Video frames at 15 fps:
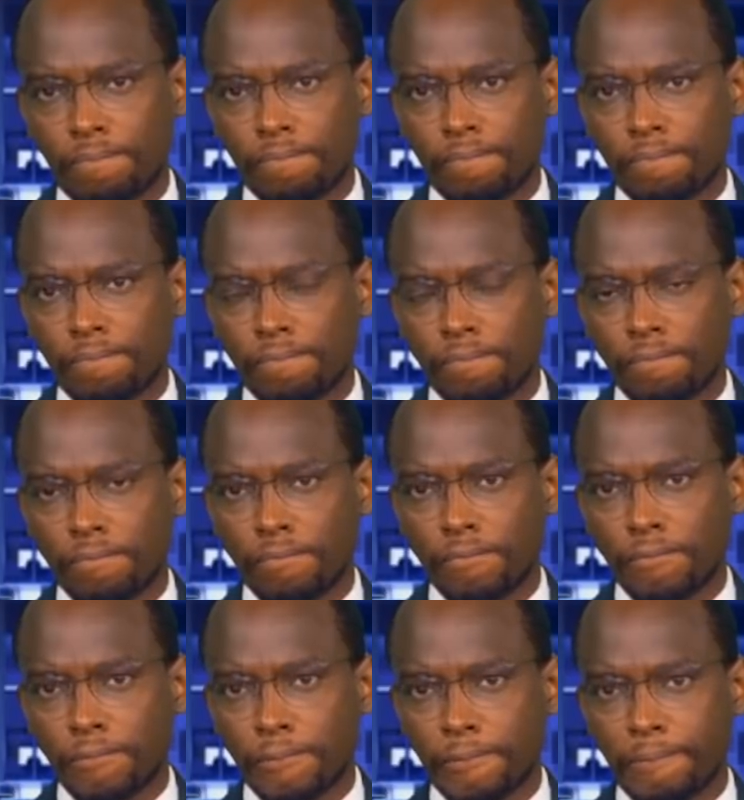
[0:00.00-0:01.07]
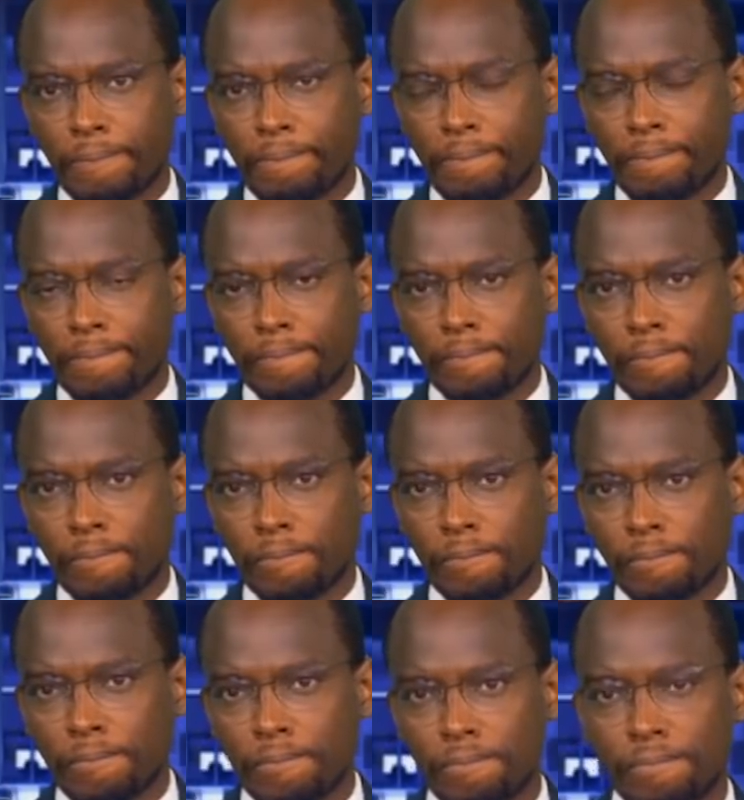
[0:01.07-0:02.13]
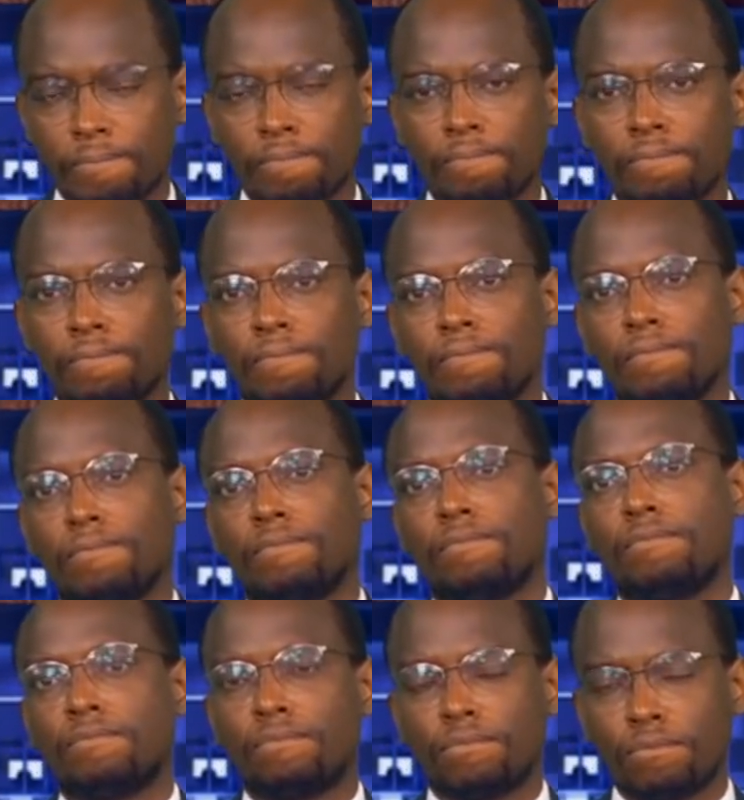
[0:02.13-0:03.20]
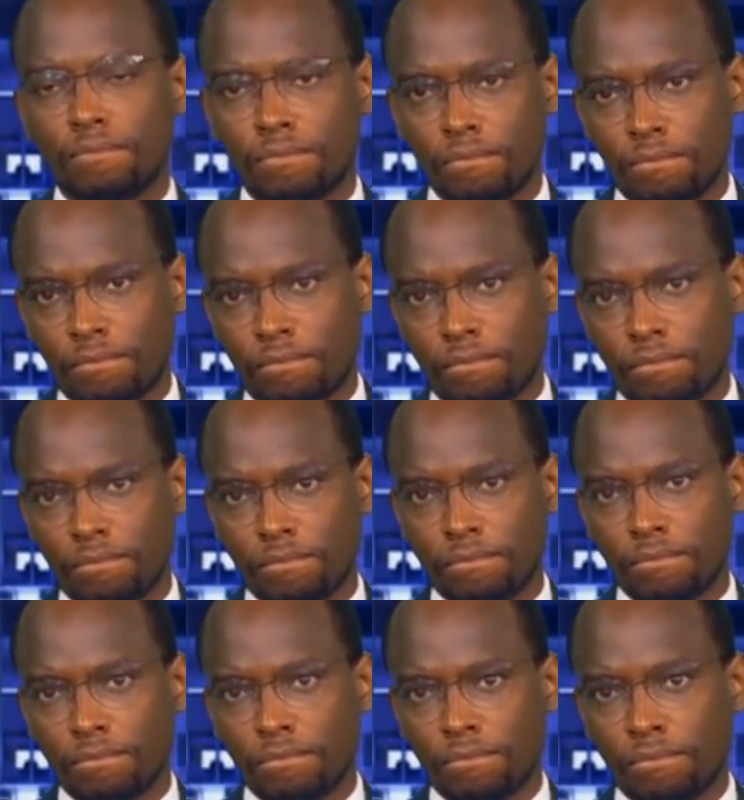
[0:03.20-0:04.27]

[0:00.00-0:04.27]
This person isn't speaking.